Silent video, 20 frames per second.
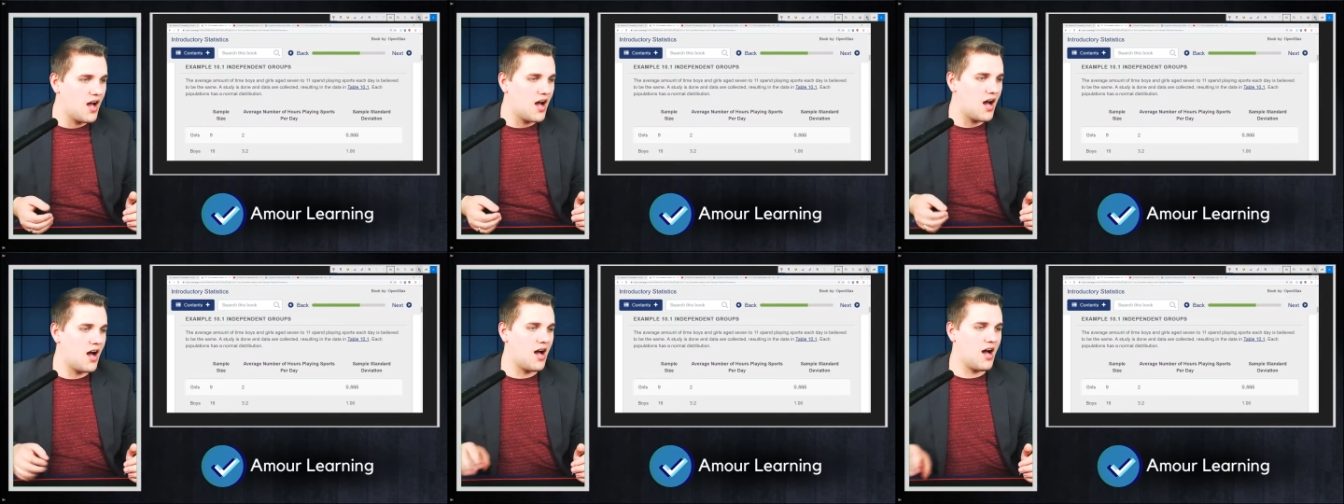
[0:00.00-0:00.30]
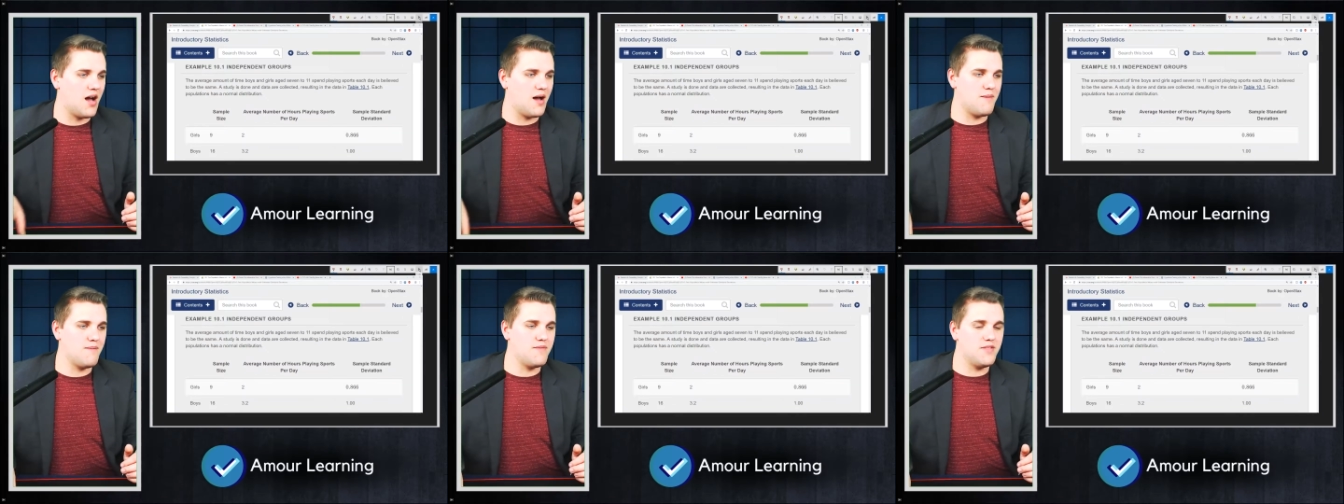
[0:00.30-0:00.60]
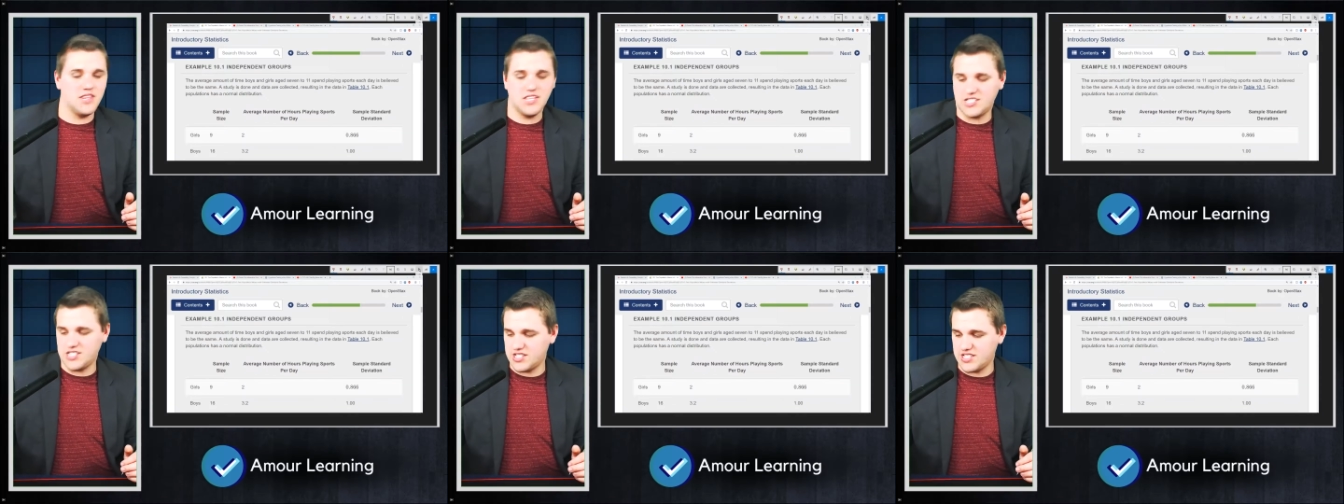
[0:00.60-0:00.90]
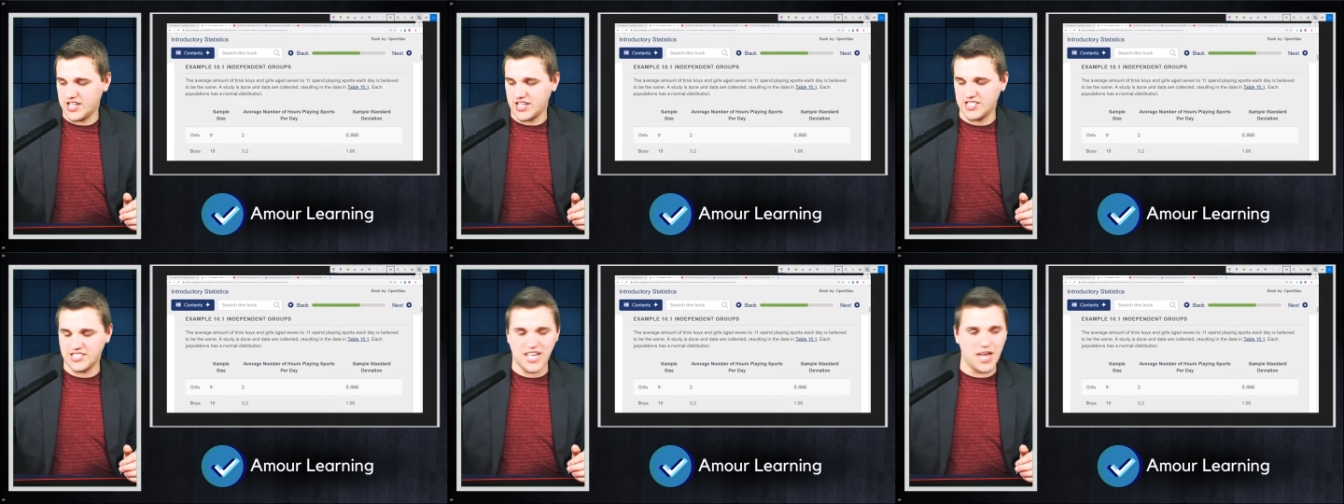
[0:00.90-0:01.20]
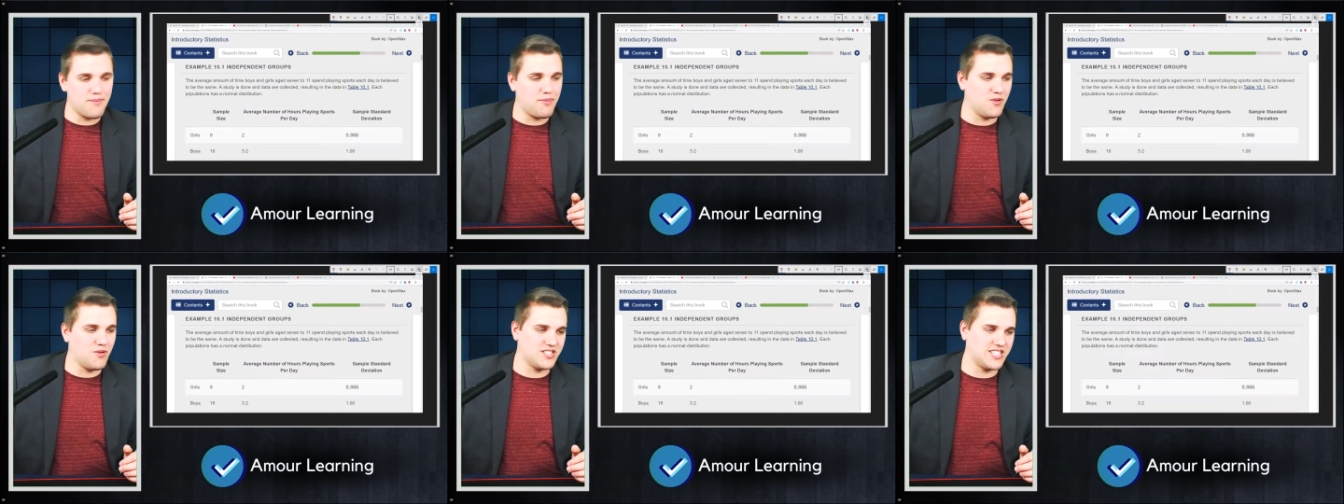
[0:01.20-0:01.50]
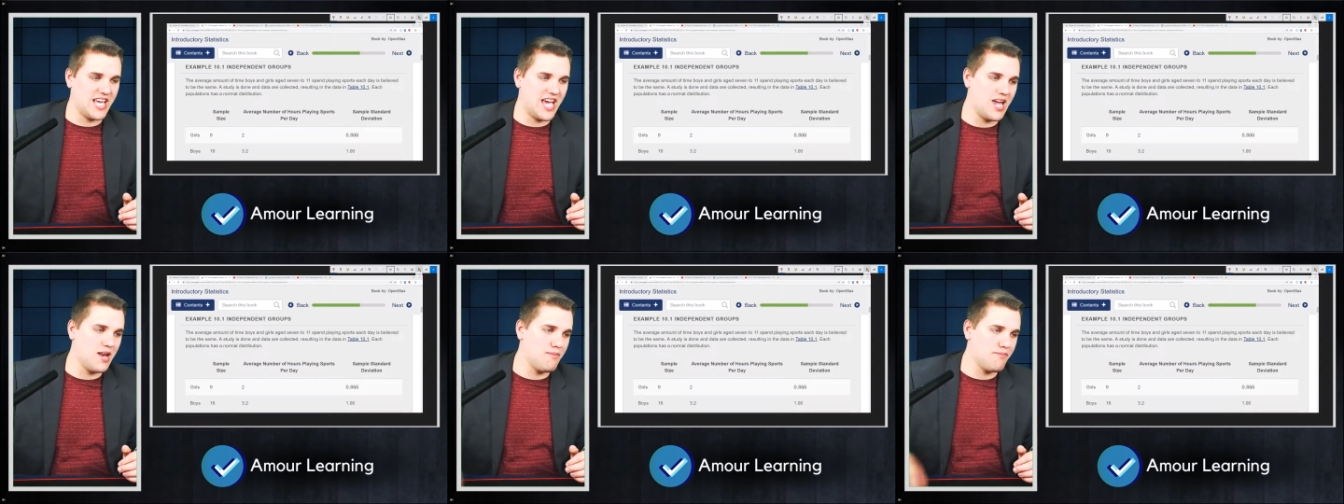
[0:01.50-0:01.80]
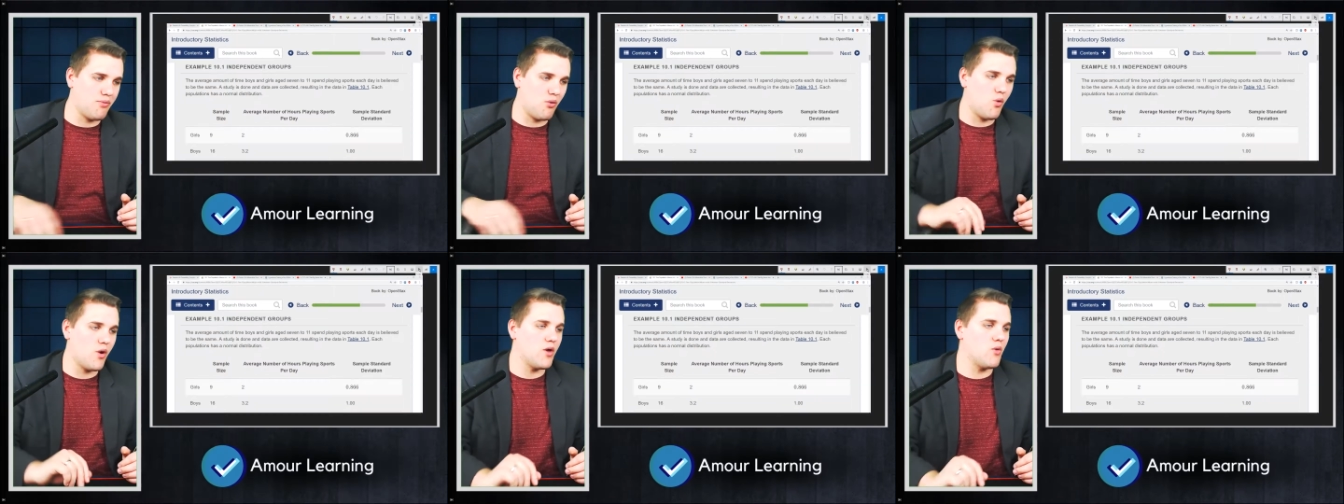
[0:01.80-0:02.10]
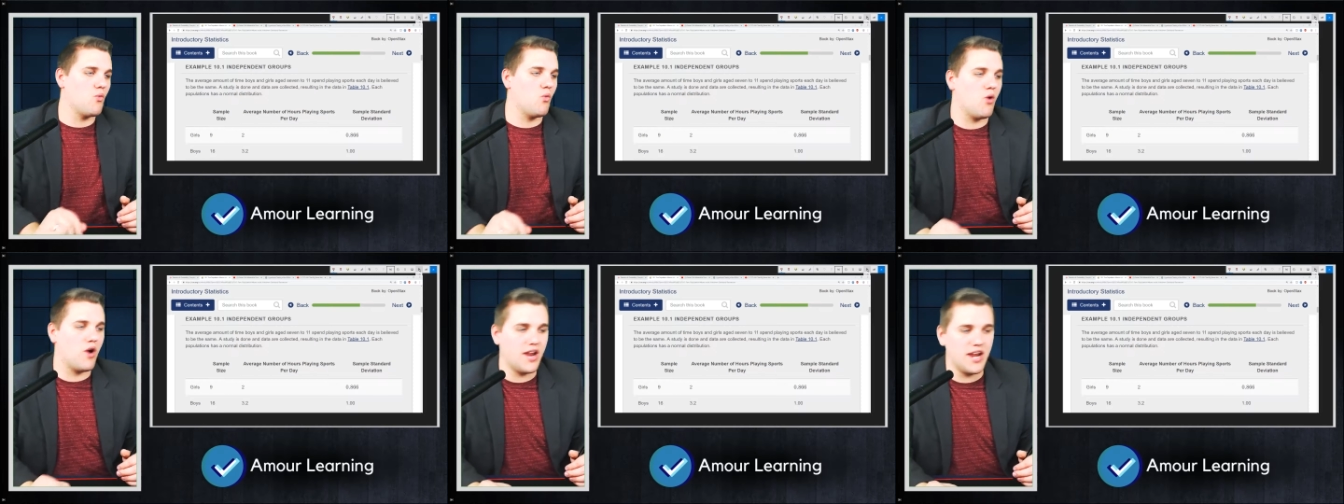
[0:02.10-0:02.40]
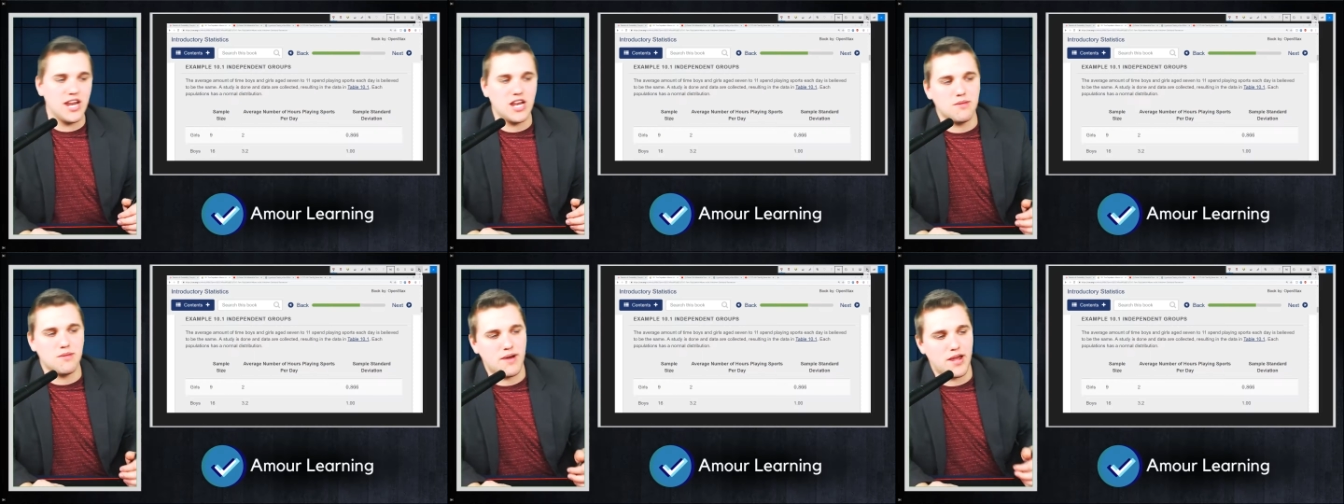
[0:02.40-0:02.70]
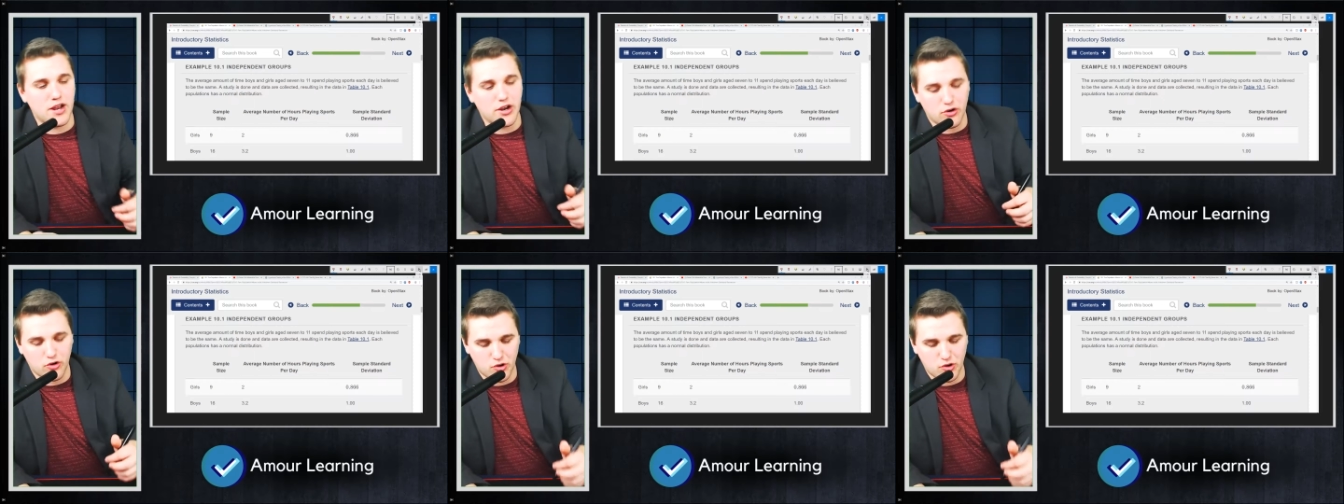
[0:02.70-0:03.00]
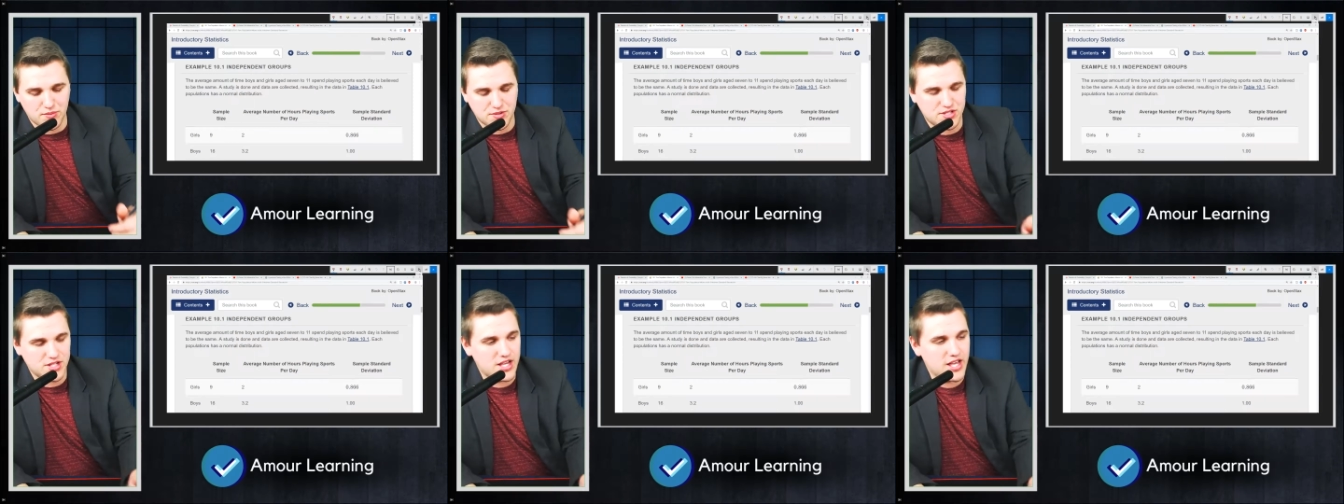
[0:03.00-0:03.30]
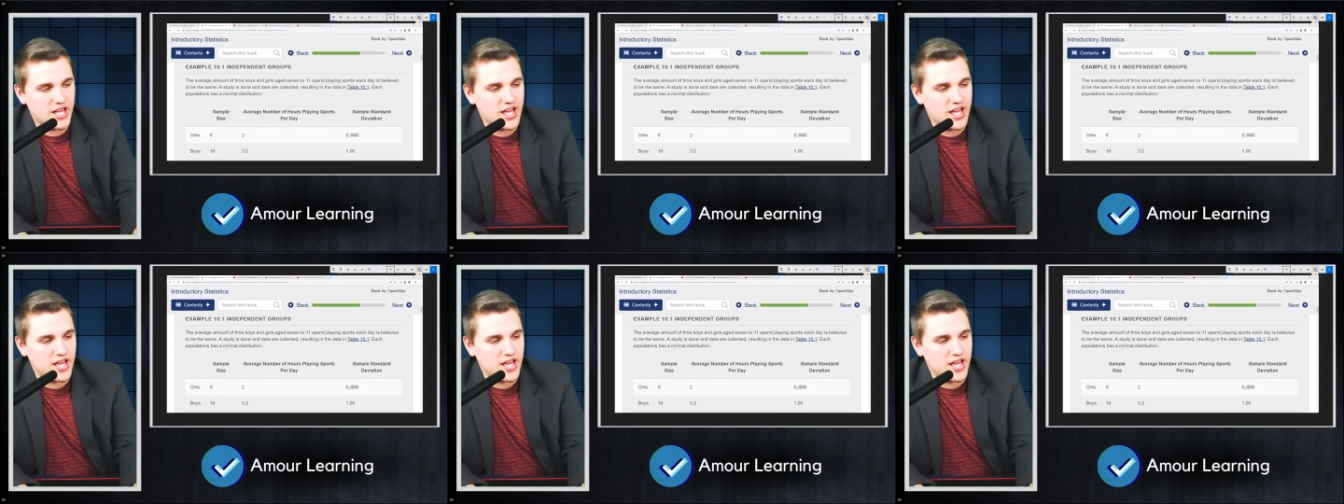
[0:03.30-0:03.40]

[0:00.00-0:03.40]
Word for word: Um, this is example 10.1, independent groups.